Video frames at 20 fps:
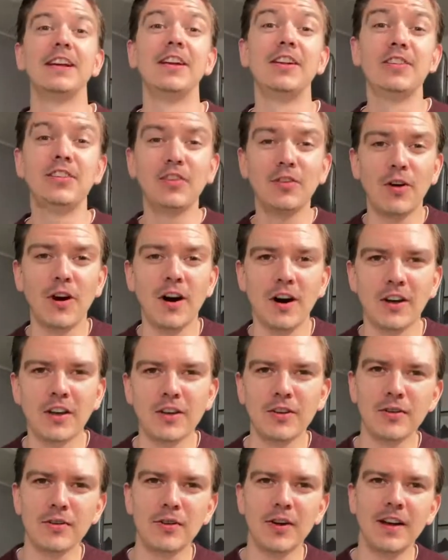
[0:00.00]
So are
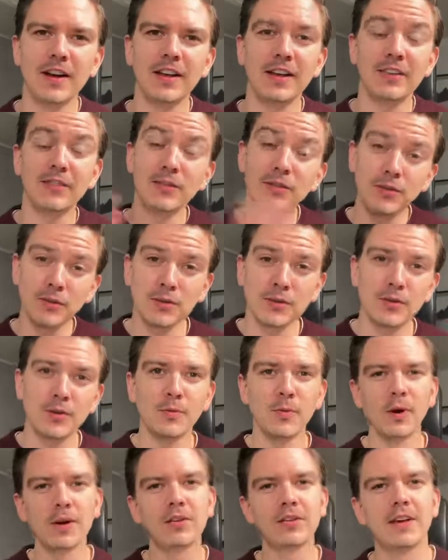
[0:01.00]
you a student who
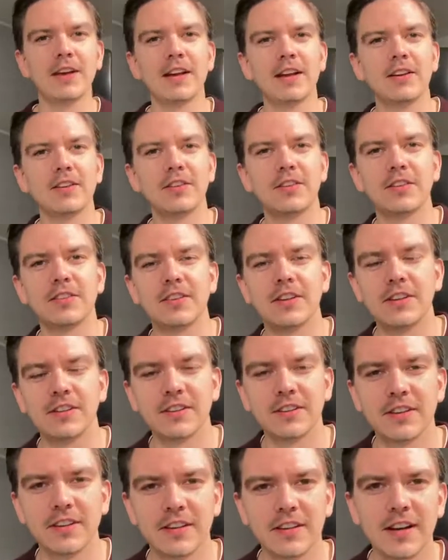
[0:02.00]
wants to get into
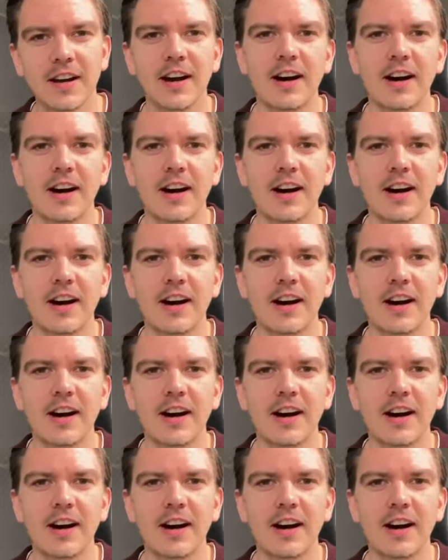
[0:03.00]
consulting?